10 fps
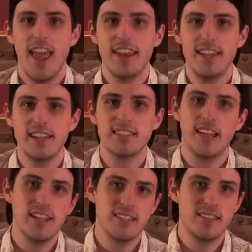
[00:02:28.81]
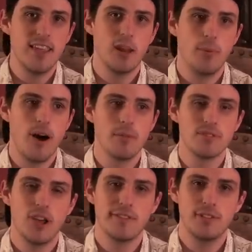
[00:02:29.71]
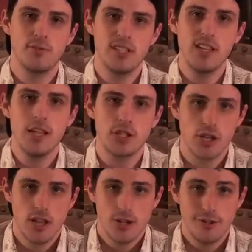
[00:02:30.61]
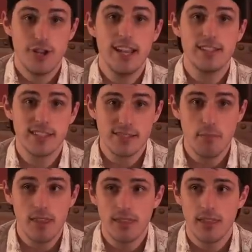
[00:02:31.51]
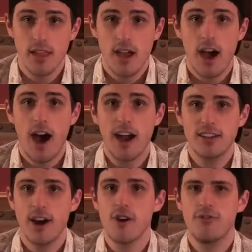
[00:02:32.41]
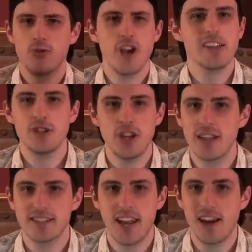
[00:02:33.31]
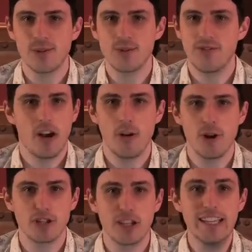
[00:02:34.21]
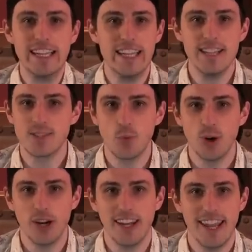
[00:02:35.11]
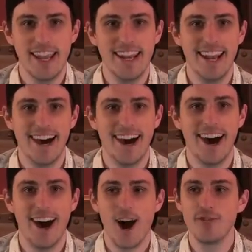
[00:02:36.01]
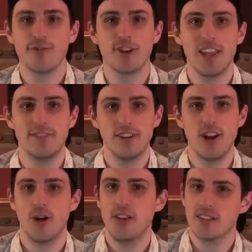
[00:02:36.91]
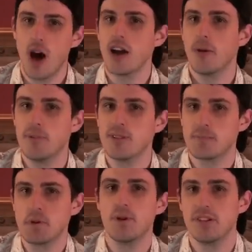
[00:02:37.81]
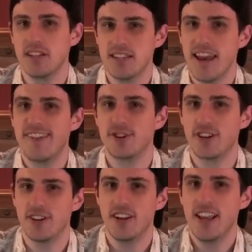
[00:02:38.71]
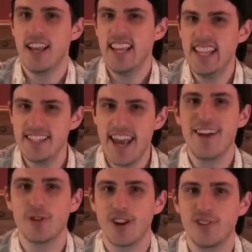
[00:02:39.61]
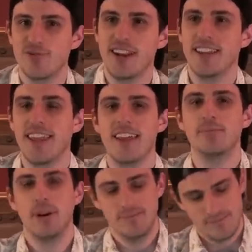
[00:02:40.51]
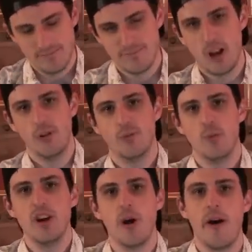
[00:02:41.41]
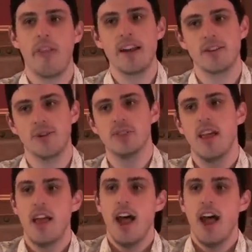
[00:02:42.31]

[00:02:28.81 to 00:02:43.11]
And he decides to take it upon himself to teach Jaden Smith Kung Fu. Jackie Chan's character is very much Clint Eastwood in Unforgiven. You know, he's hung up his spurs and he's never gonna fight again, but you know, we know how that goes.